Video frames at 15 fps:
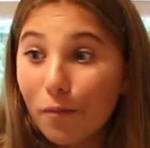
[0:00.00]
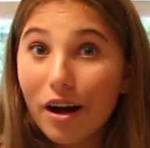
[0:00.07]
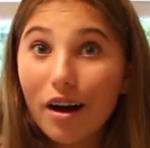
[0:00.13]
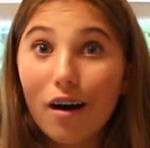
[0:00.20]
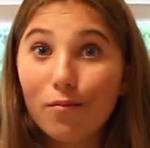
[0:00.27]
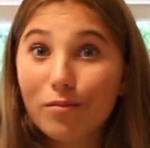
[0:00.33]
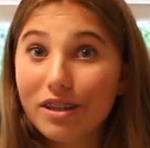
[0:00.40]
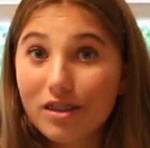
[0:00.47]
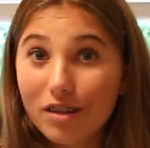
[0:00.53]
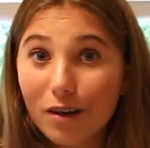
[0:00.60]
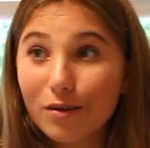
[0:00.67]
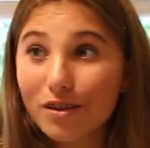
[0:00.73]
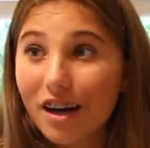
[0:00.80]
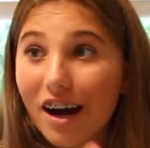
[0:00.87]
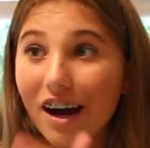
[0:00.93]
and my arm is
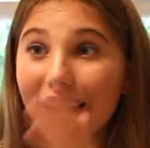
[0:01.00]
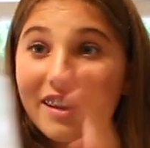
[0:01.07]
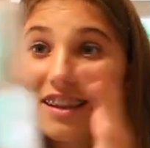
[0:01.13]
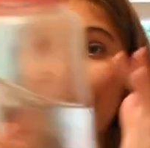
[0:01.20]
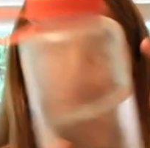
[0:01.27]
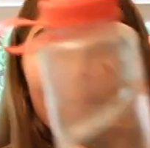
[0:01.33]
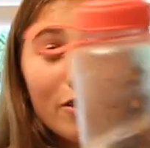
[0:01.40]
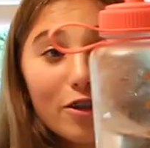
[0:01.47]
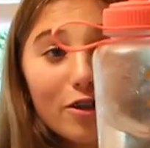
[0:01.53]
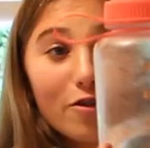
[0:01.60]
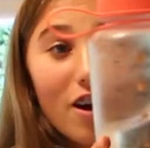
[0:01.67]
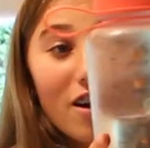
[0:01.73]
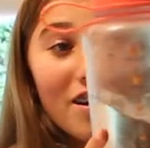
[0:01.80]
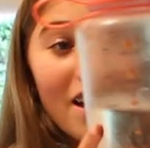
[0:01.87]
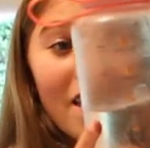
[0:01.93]
so tired that I've just
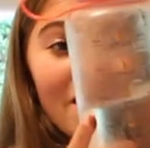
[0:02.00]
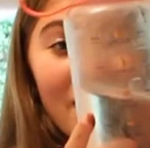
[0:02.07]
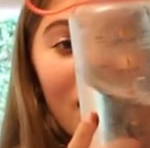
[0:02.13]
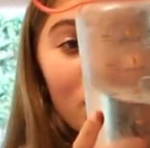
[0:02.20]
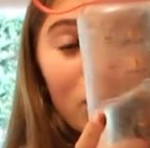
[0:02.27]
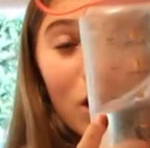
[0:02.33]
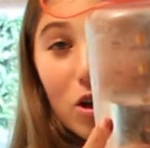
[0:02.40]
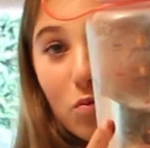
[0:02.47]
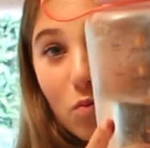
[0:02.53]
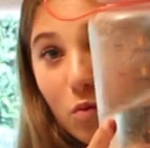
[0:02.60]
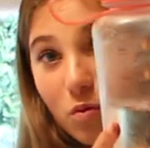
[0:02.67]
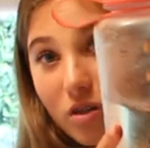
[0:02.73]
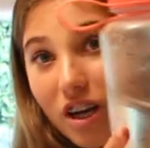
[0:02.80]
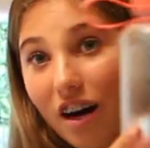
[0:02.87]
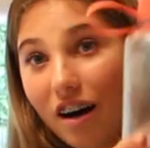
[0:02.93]
drank that much
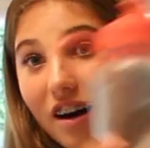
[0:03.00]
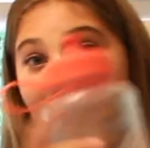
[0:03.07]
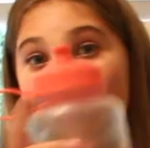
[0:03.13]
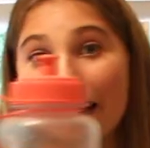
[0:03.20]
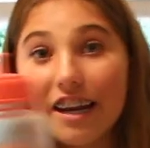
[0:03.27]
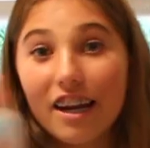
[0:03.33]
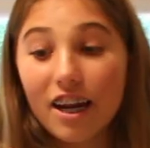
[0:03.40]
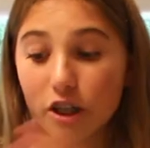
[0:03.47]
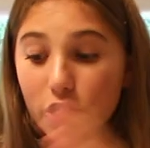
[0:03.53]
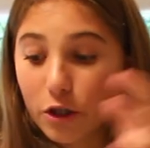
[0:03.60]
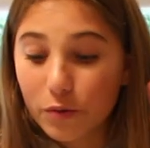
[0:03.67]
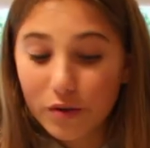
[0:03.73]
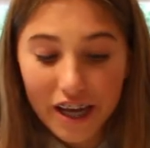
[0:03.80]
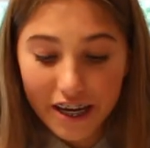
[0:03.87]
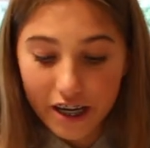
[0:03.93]
water in like
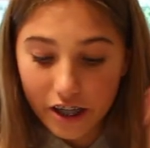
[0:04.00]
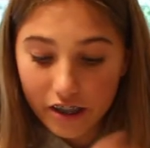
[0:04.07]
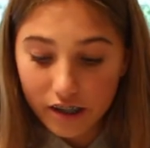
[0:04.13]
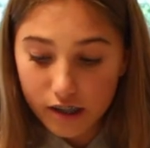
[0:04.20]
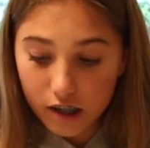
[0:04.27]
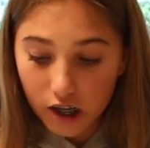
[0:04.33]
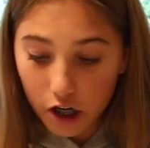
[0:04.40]
2 seconds.